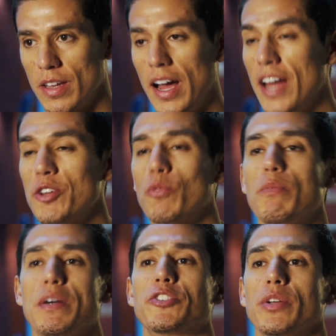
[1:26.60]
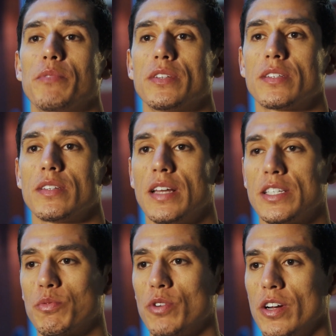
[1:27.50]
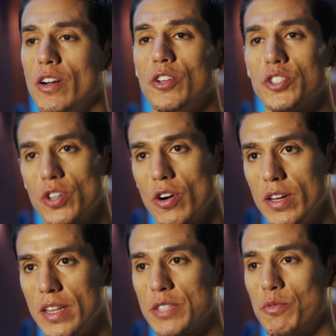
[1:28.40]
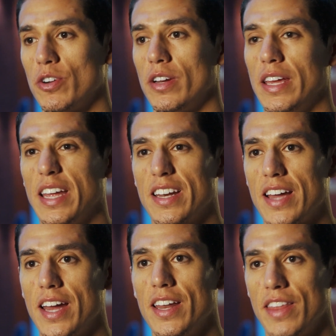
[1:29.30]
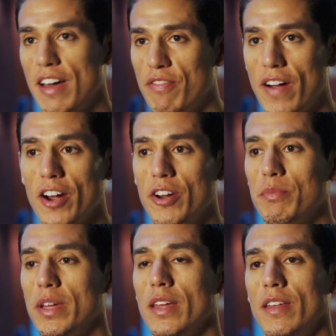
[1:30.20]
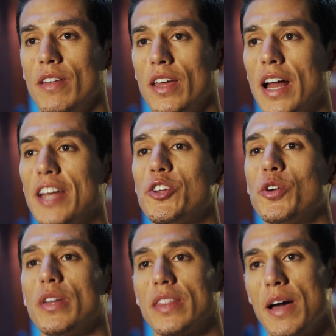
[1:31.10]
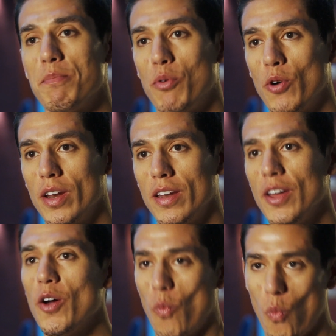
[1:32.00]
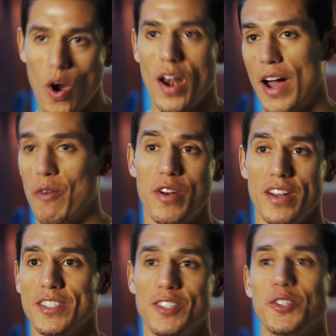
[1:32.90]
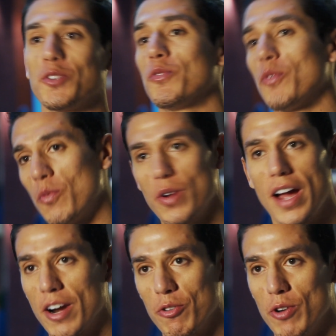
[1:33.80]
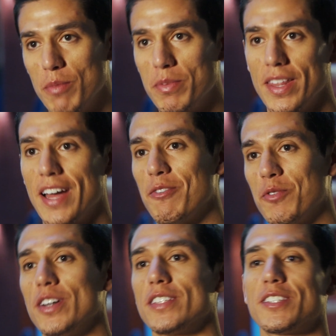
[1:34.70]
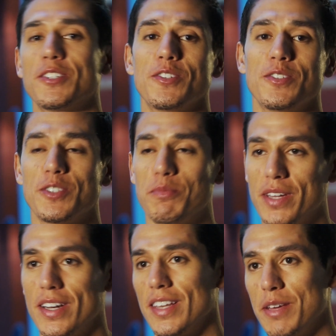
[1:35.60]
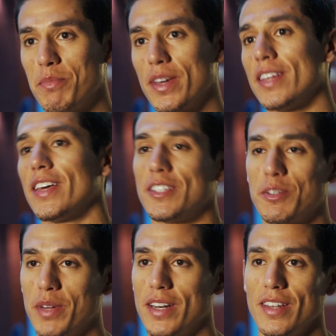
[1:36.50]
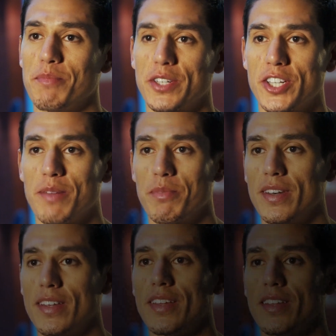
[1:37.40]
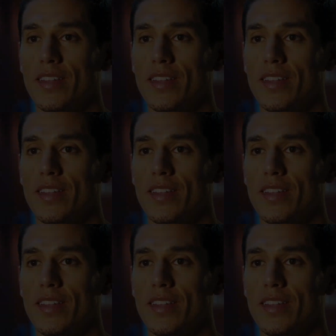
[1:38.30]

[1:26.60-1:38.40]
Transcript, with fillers: uh, I knew what my dream was. That's where it all started. That's where it ignited that fire in me. And, and, I knew at that point what I wanted to do when I grew up, and that was to, to be an Olympian and to be an Olympic champion.